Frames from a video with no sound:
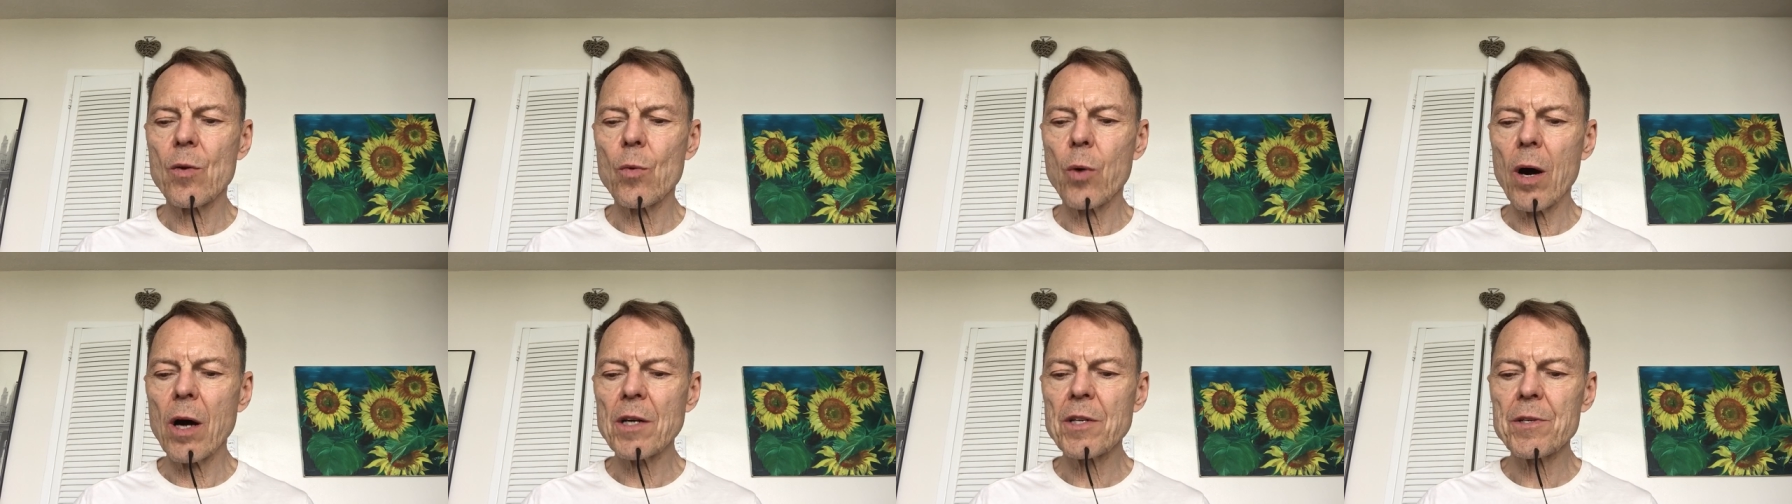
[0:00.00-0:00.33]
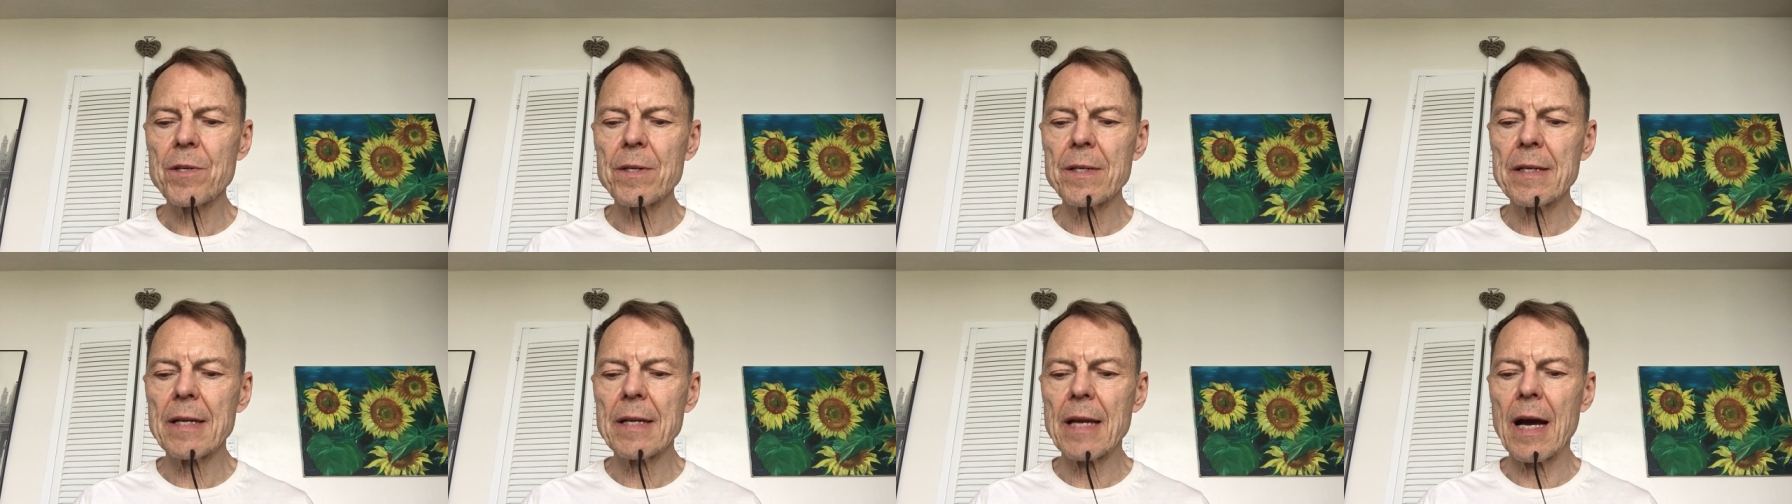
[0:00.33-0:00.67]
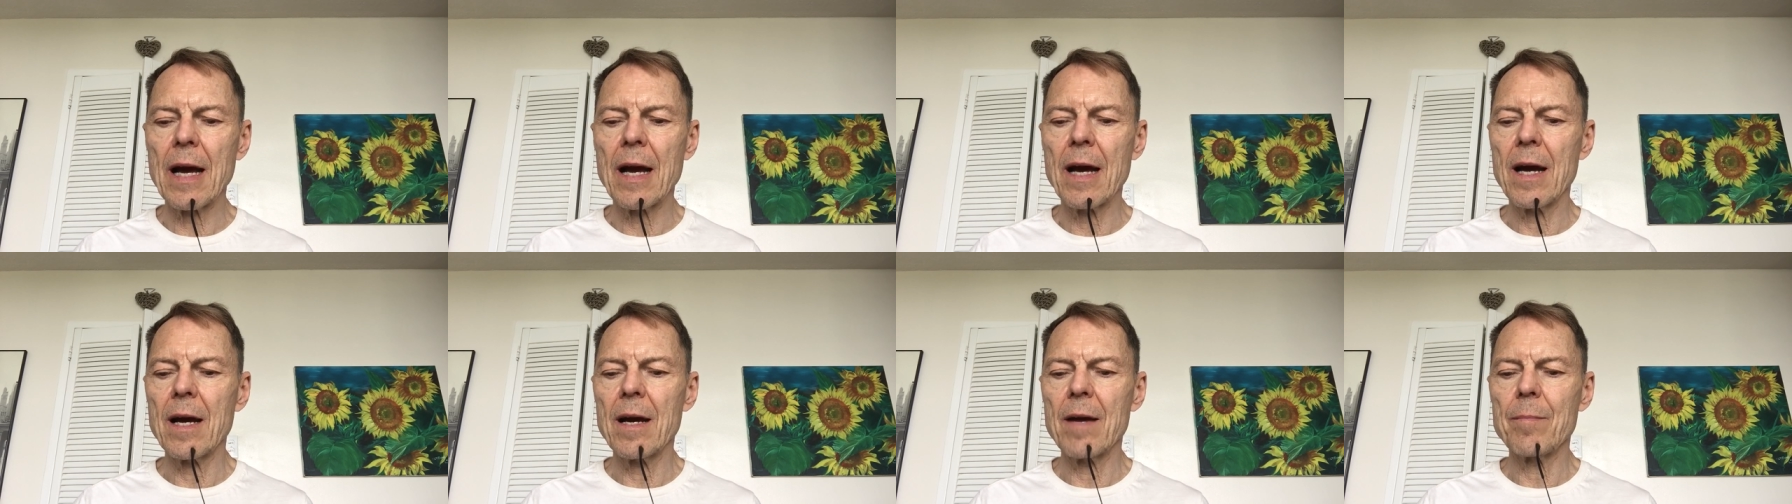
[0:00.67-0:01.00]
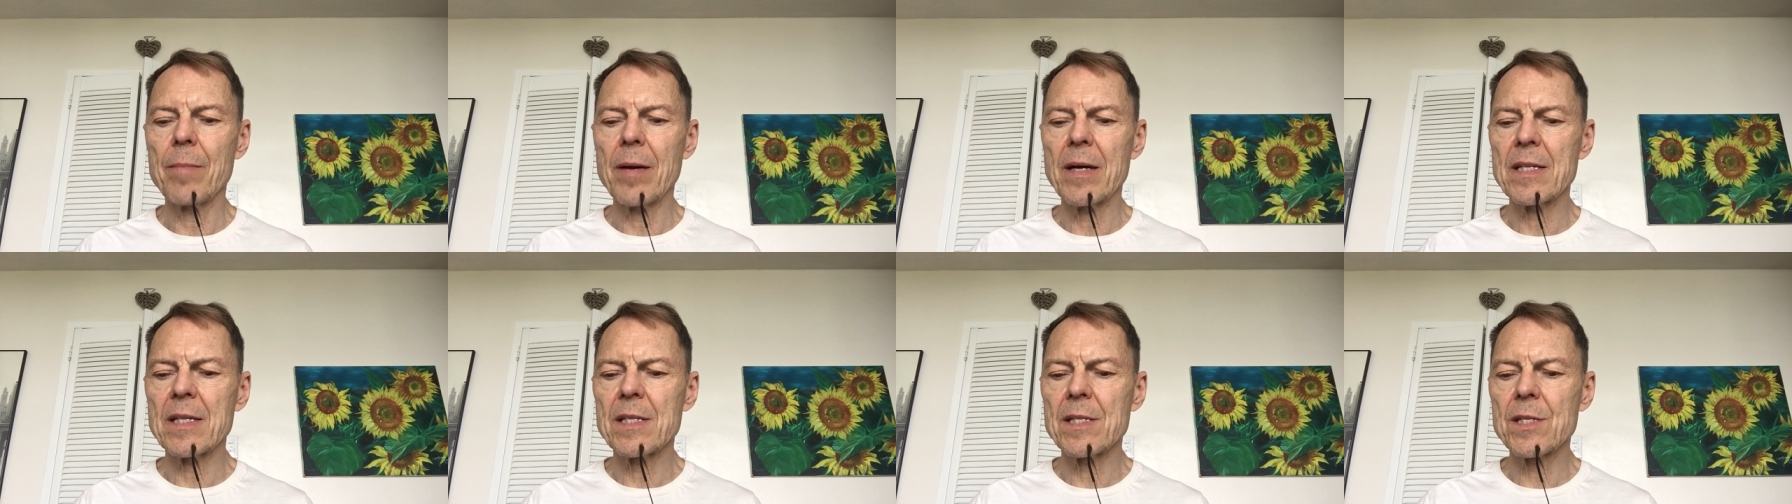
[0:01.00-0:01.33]
quadrant
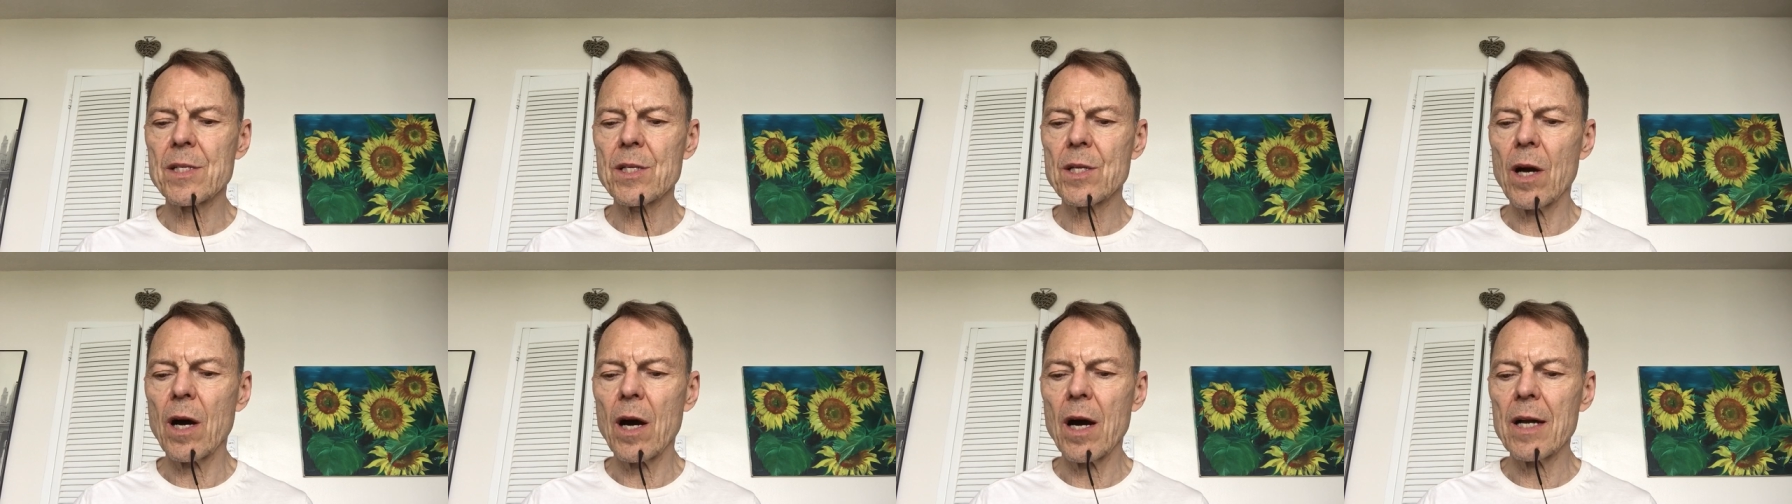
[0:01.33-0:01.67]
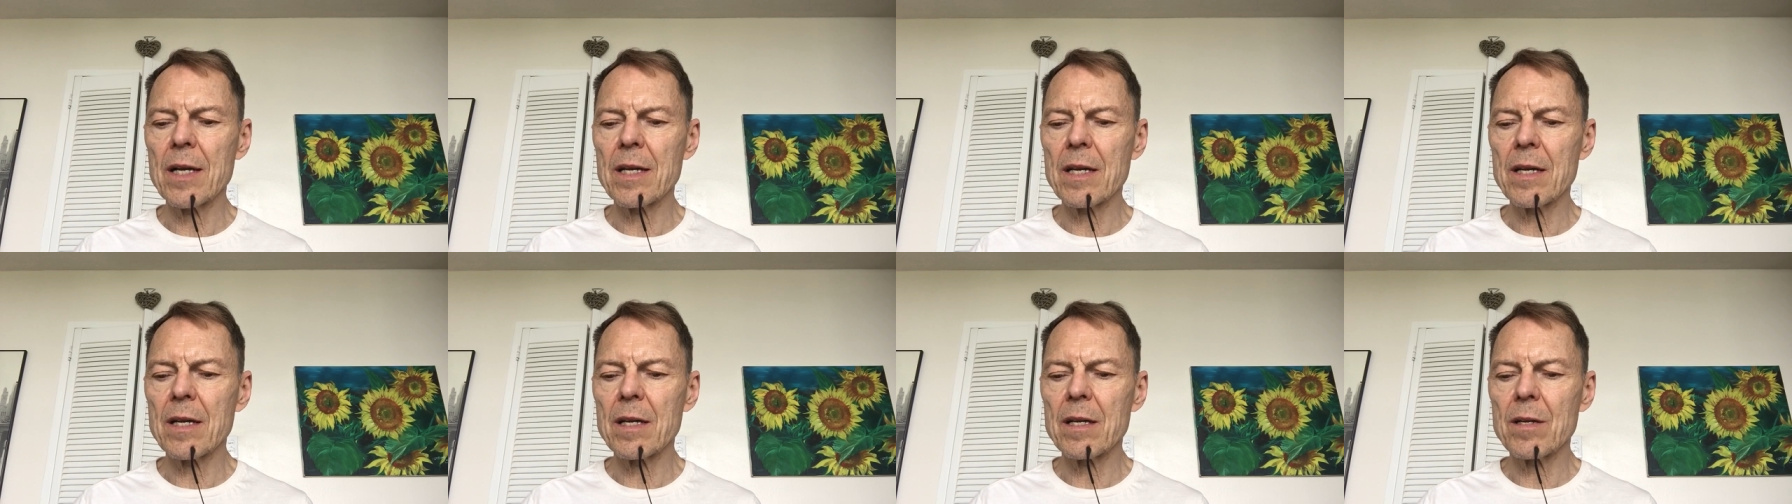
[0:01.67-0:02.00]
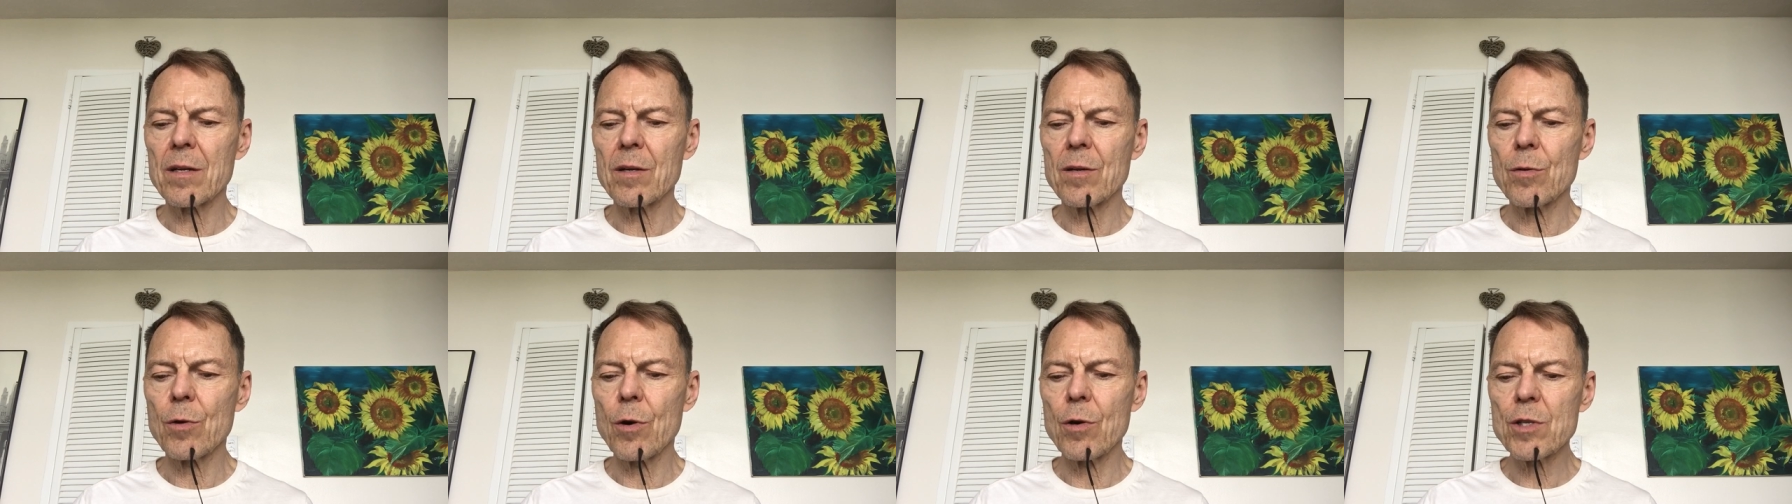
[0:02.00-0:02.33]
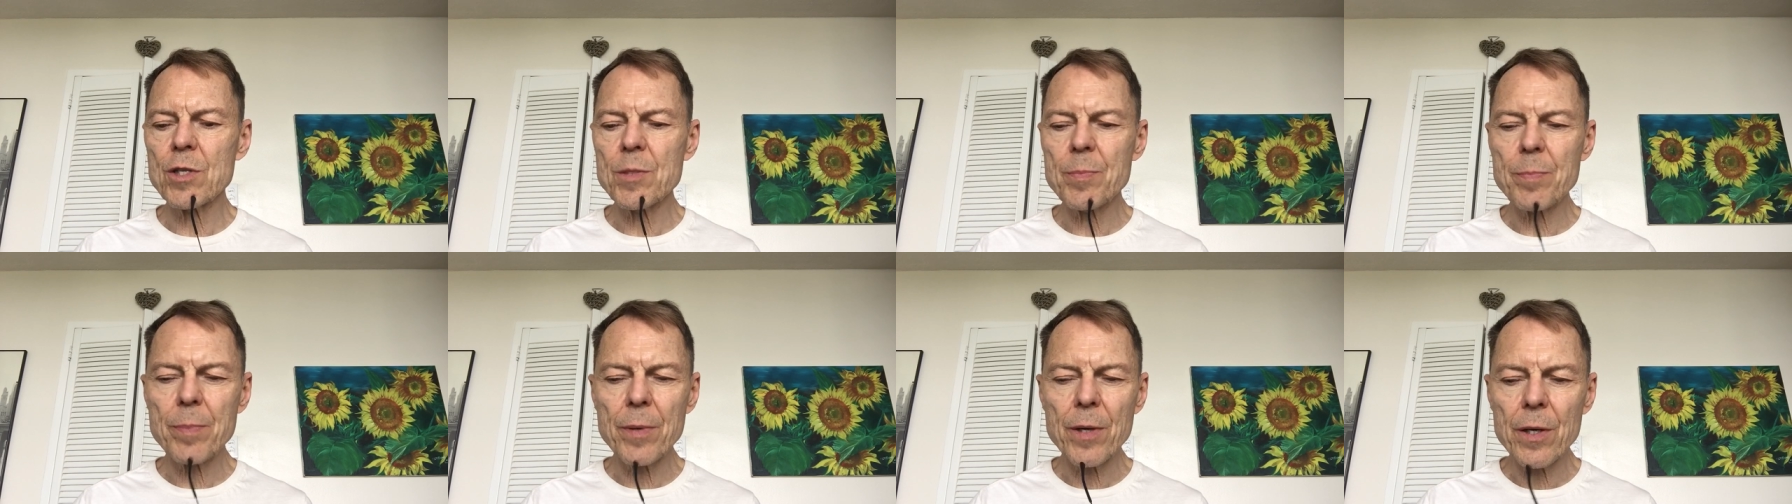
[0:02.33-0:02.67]
by Scott
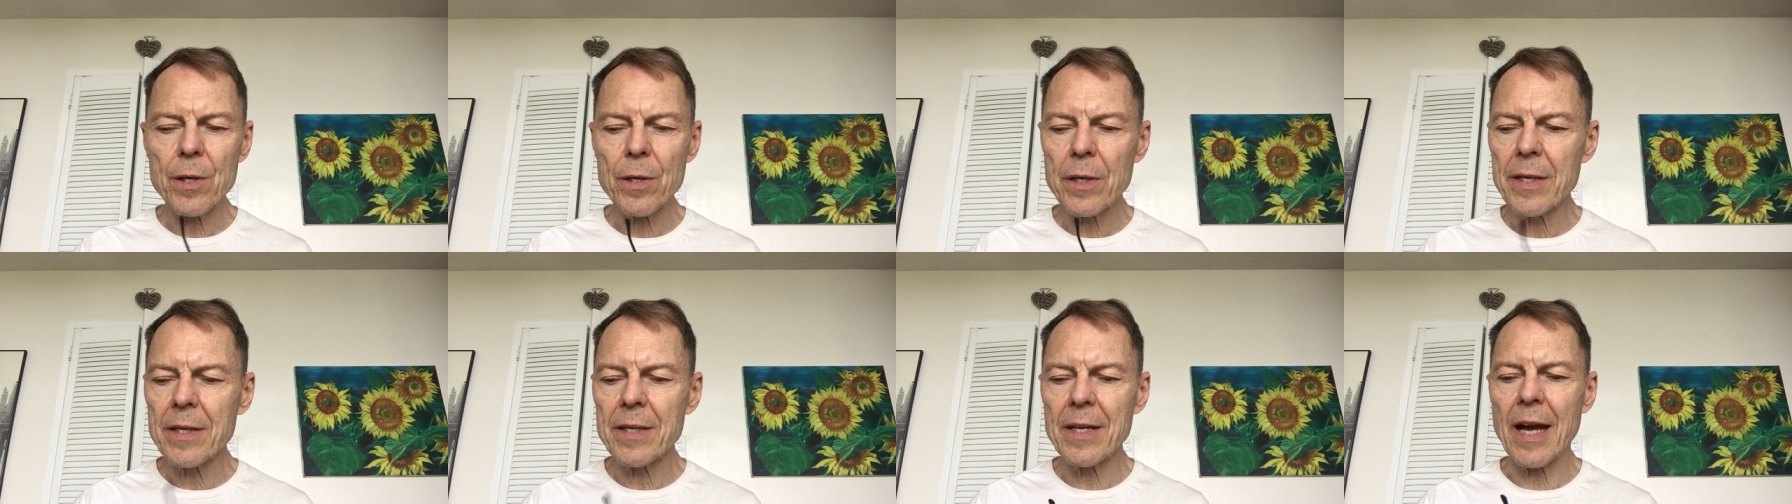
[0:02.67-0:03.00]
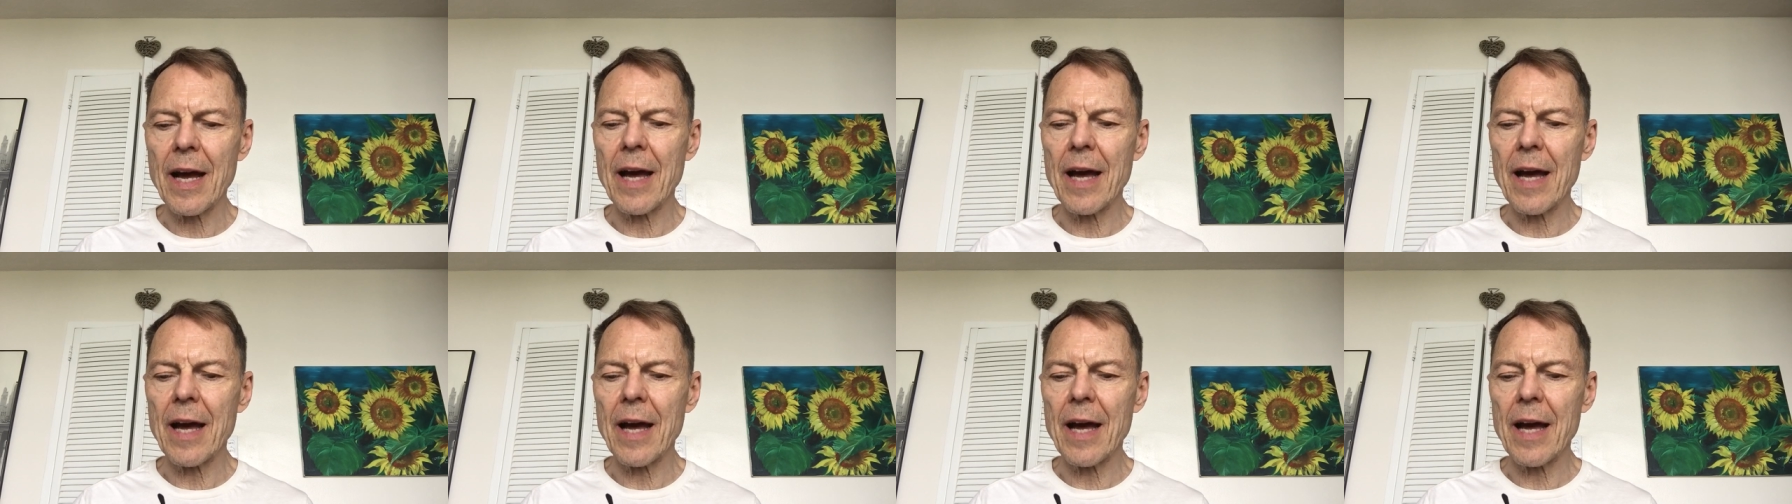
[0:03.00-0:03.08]
Grossberg.